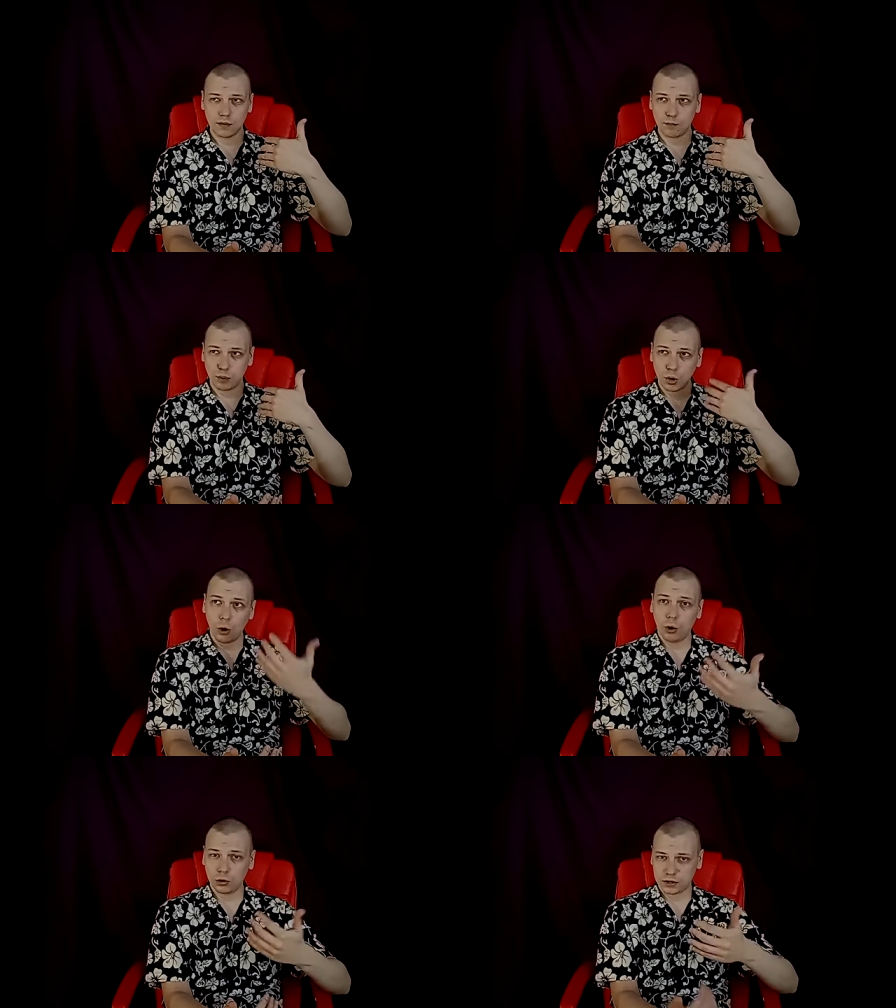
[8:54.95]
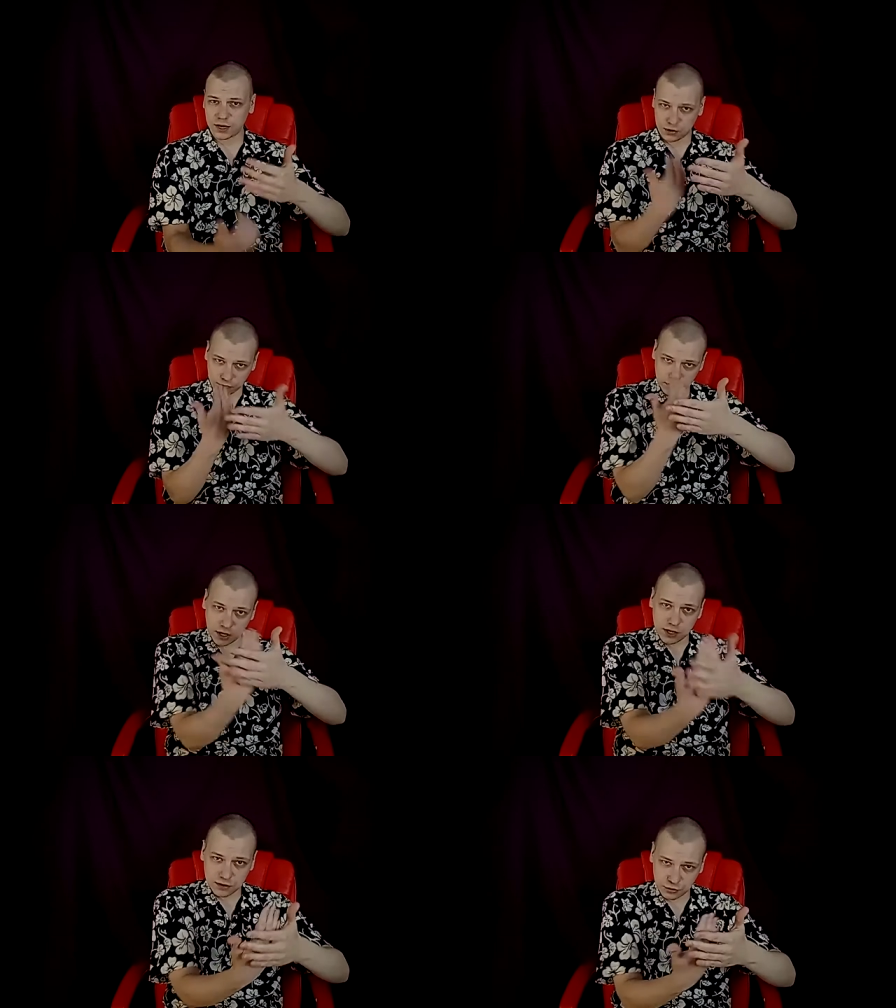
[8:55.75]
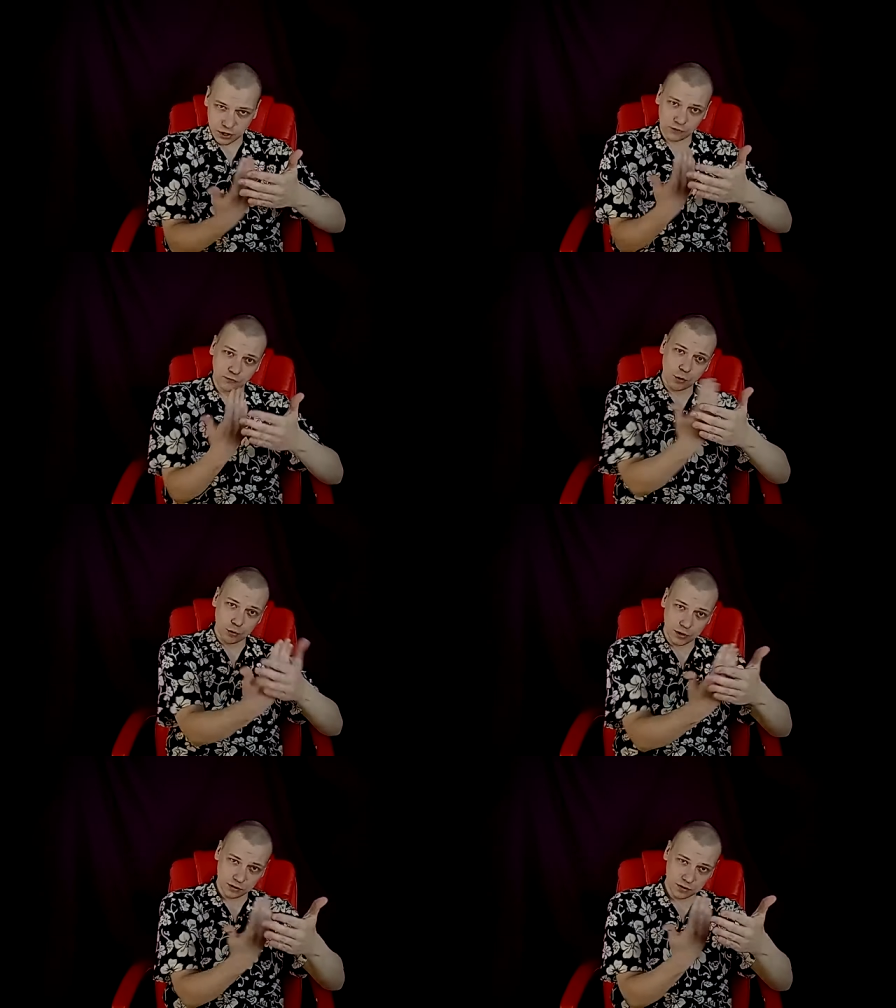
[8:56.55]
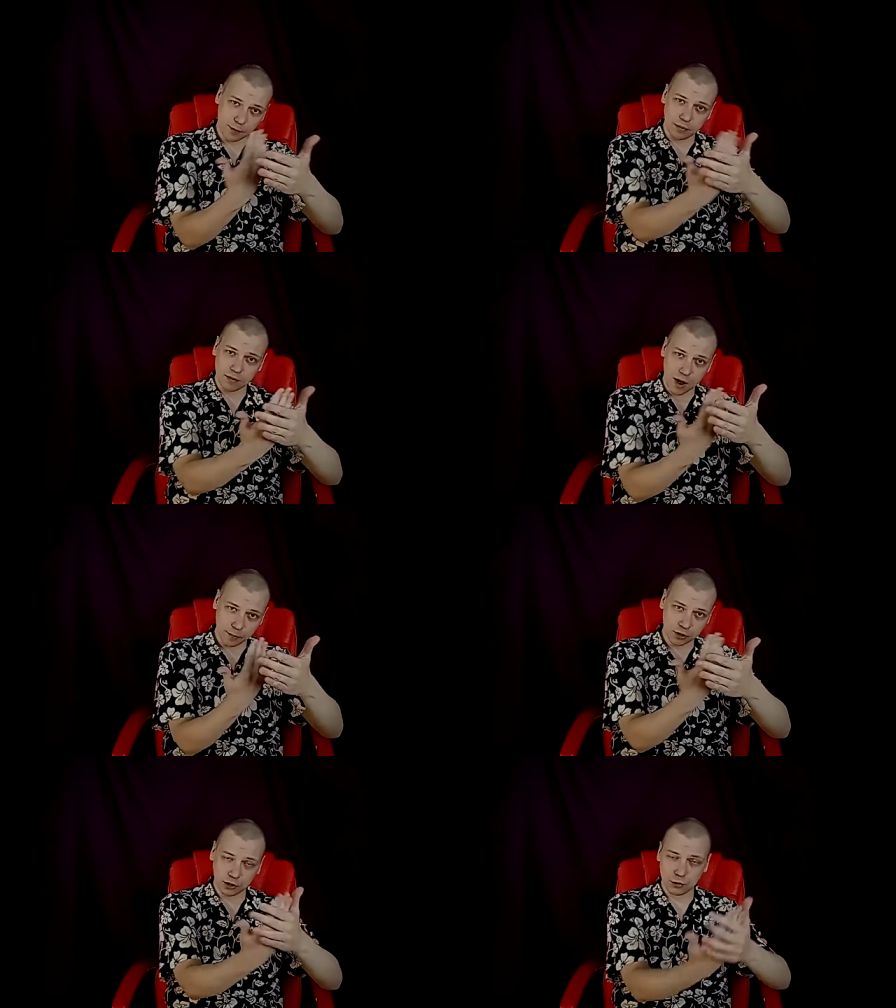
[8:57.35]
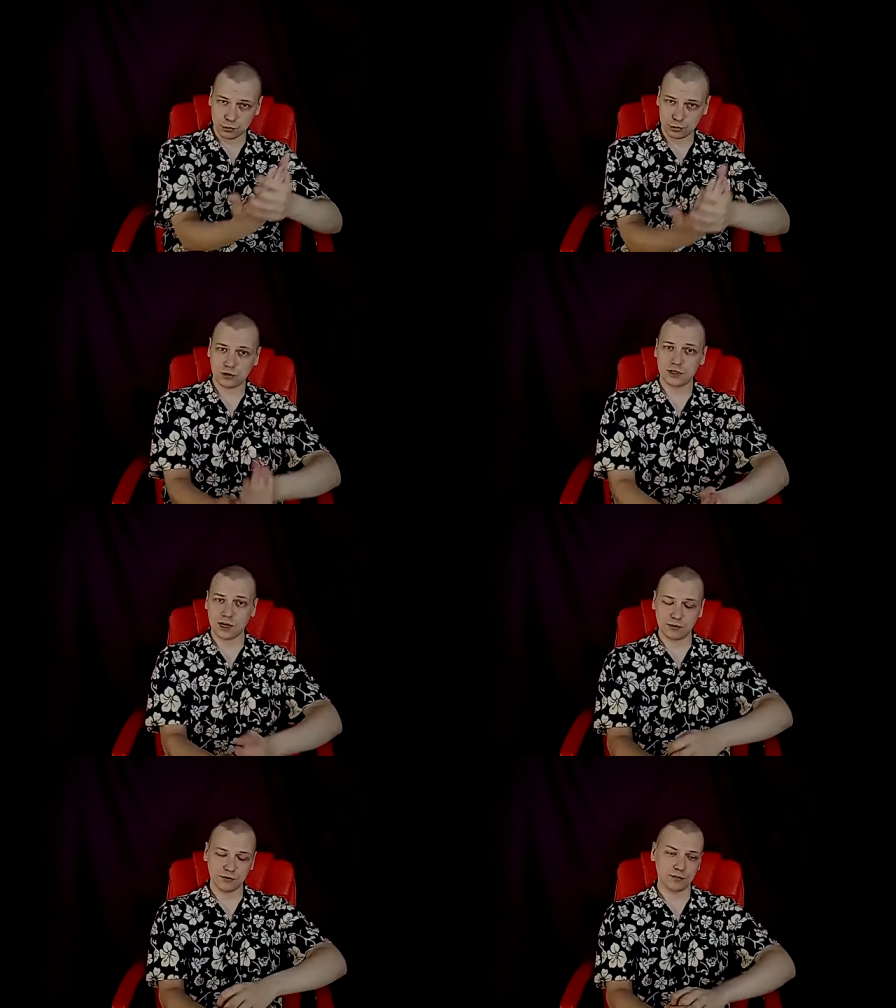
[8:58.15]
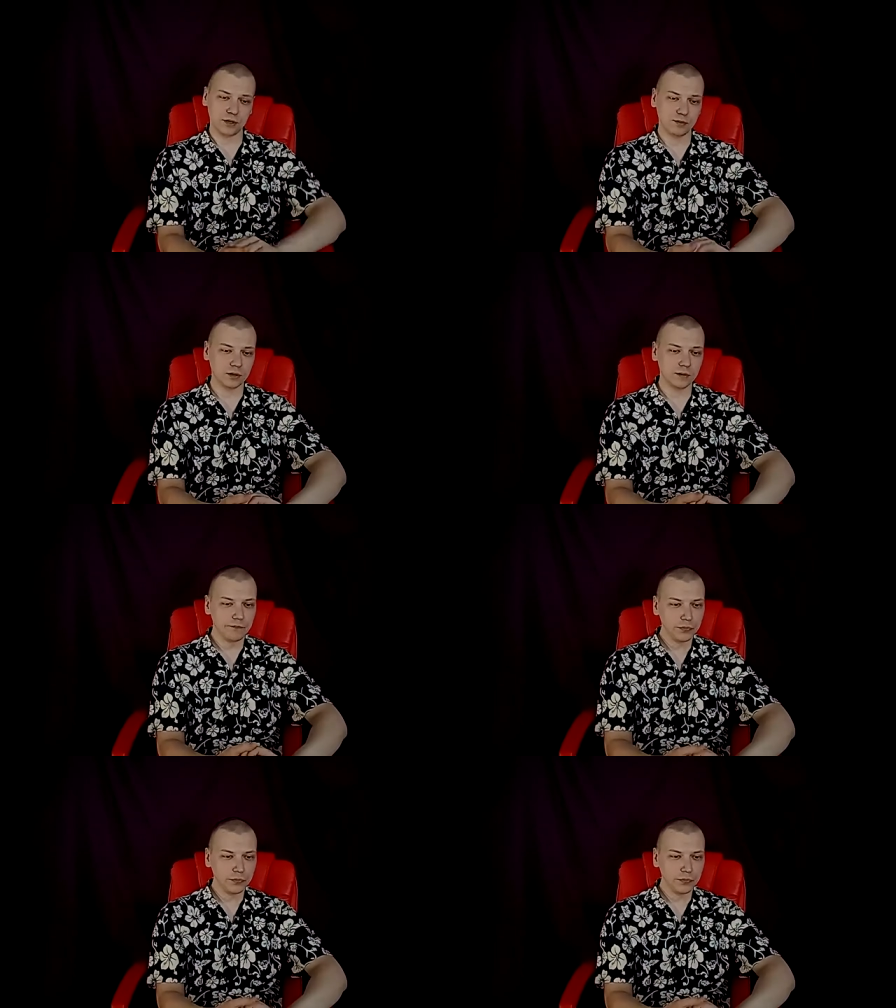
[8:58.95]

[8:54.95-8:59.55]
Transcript: bald, kind of again straightforward, up up close type of people.